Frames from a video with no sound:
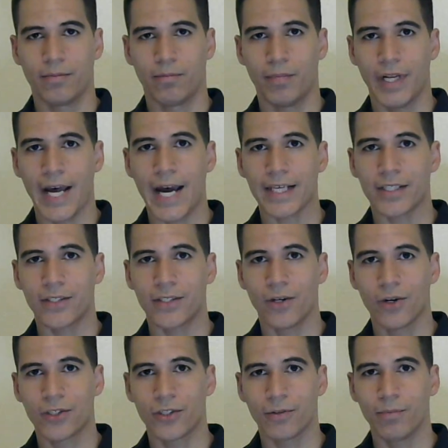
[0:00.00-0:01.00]
black
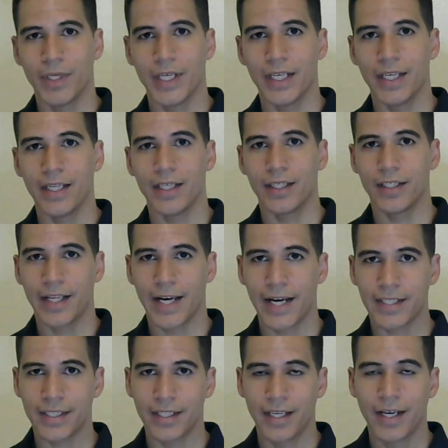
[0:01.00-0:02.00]
social media
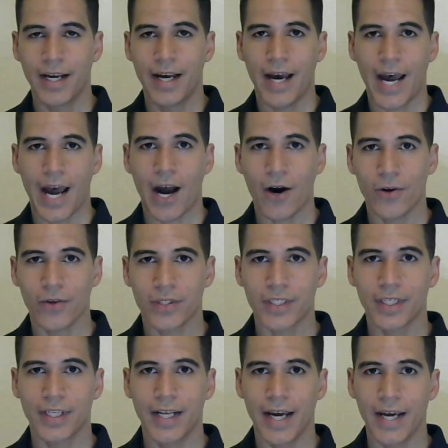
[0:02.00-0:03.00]
that's out
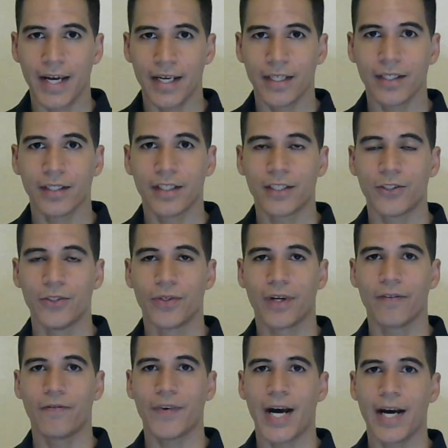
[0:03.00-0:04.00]
today that you
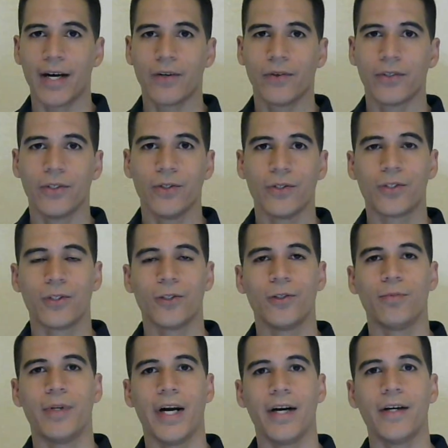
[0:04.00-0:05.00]
can find on
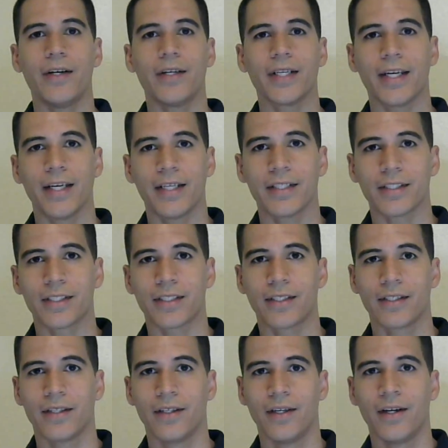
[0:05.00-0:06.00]
YouTube, they're
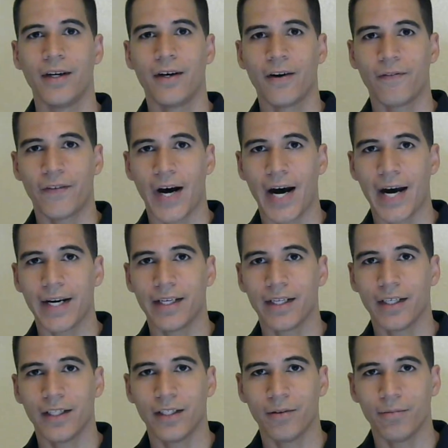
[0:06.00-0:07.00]
against
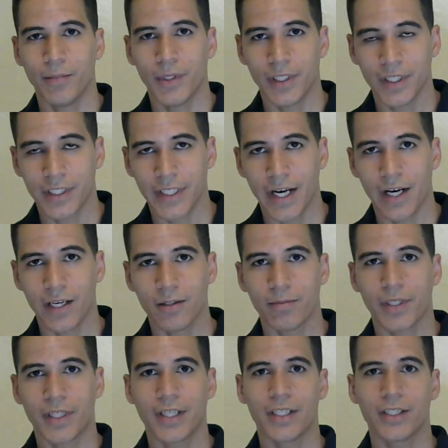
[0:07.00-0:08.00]
fighting in the military
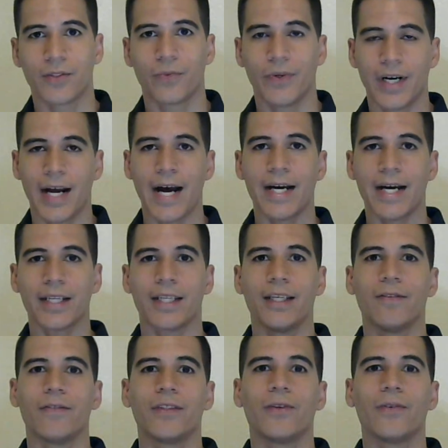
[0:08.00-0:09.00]
because we're not
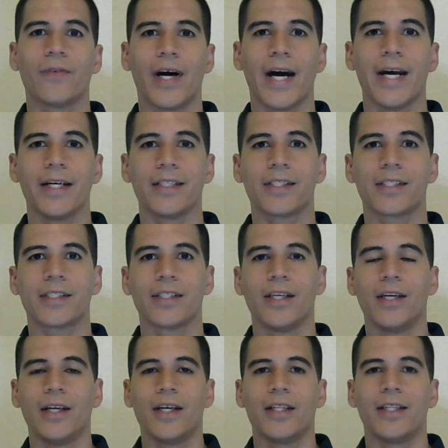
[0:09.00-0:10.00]
given the rights
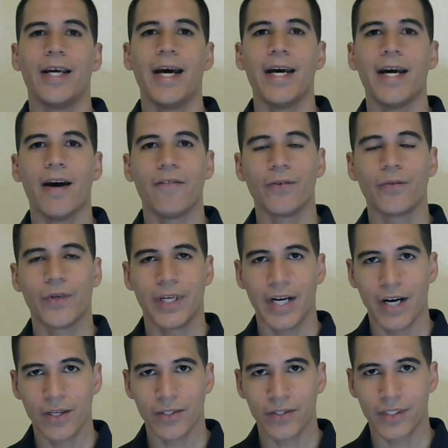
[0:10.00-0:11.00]
that everyone
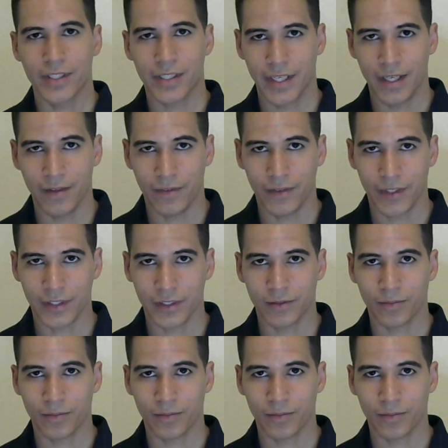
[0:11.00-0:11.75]
else is given.